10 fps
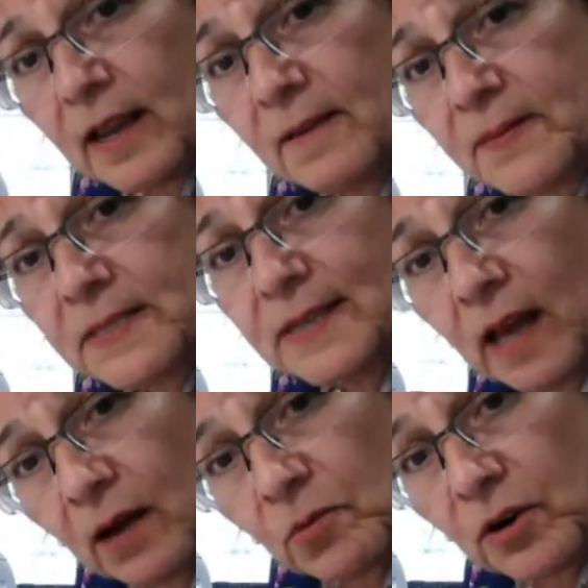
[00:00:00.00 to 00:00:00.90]
if it's
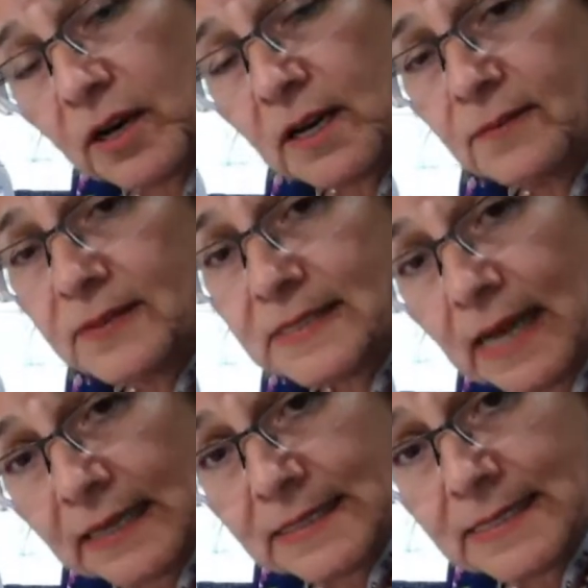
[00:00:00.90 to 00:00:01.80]
not working, if it's
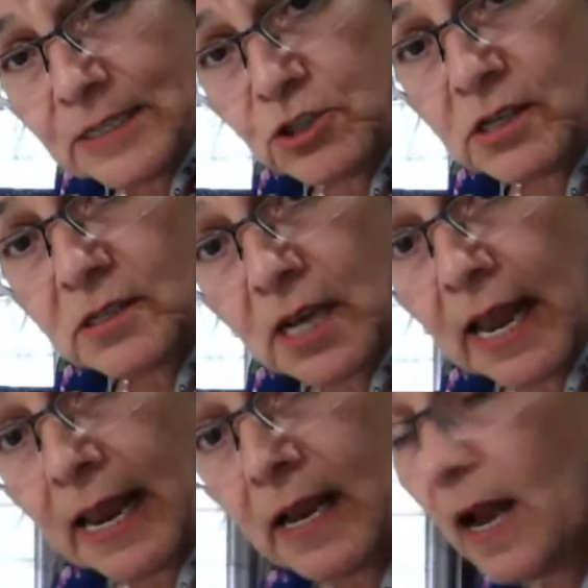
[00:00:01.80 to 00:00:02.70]
not stitching,
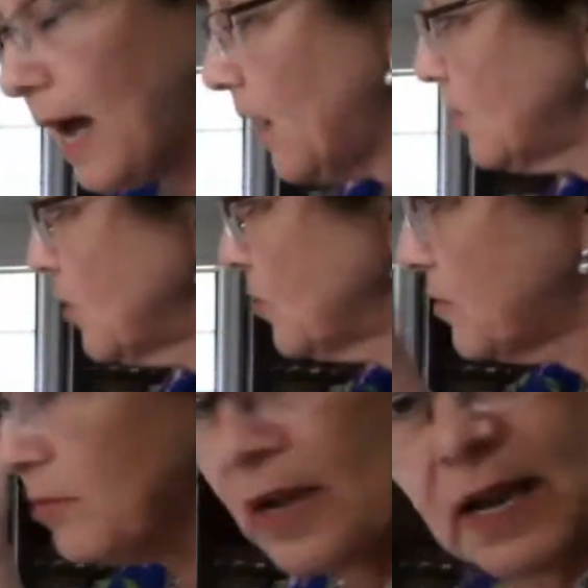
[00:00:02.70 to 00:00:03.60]
take out your
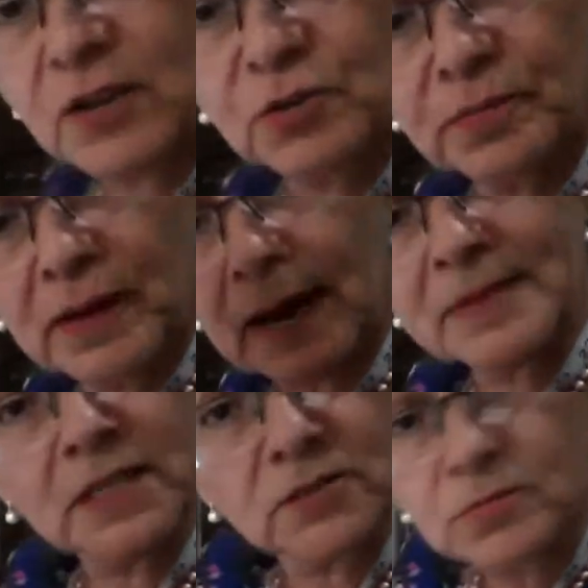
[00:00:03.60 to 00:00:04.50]
thread, your
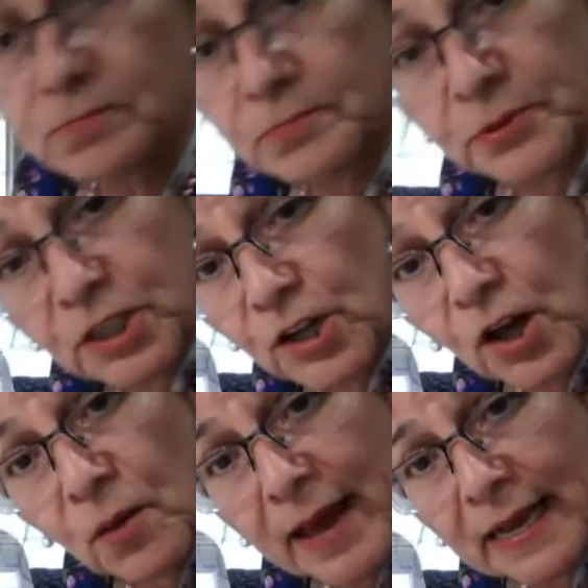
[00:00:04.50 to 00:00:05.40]
bobbin, and put it
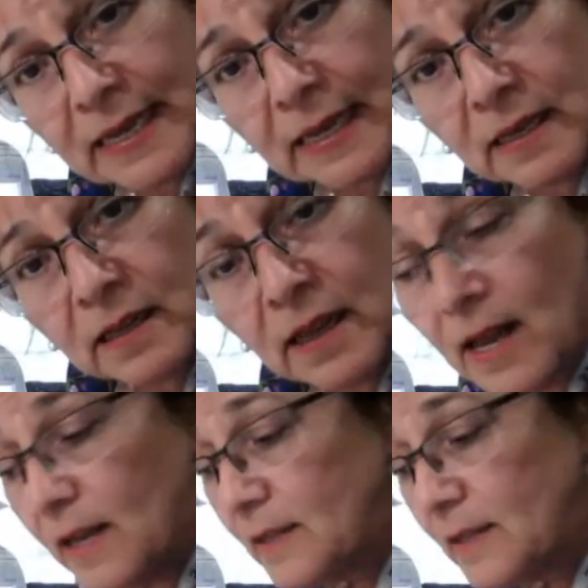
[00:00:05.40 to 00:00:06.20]
all back in.